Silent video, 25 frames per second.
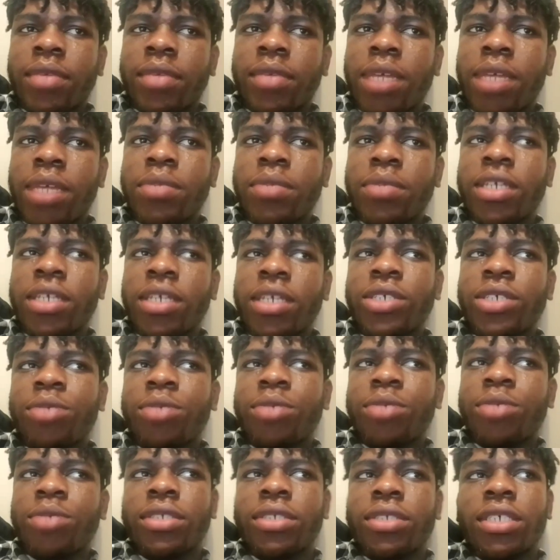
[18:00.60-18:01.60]
application
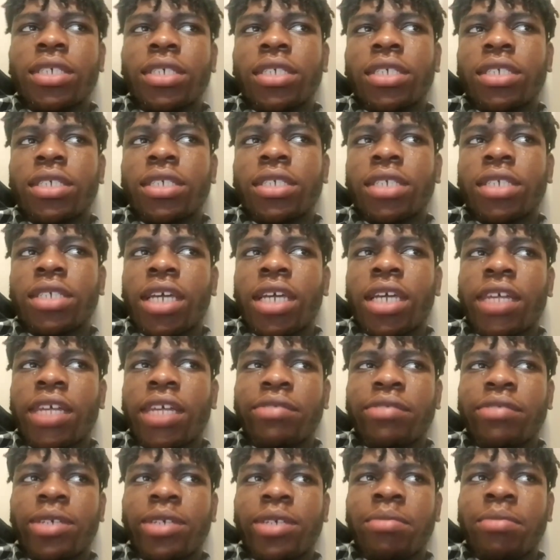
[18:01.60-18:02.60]
process, I have
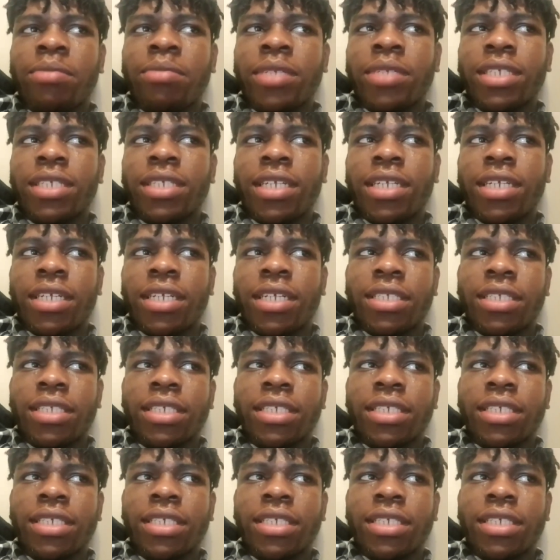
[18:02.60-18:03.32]
to admit that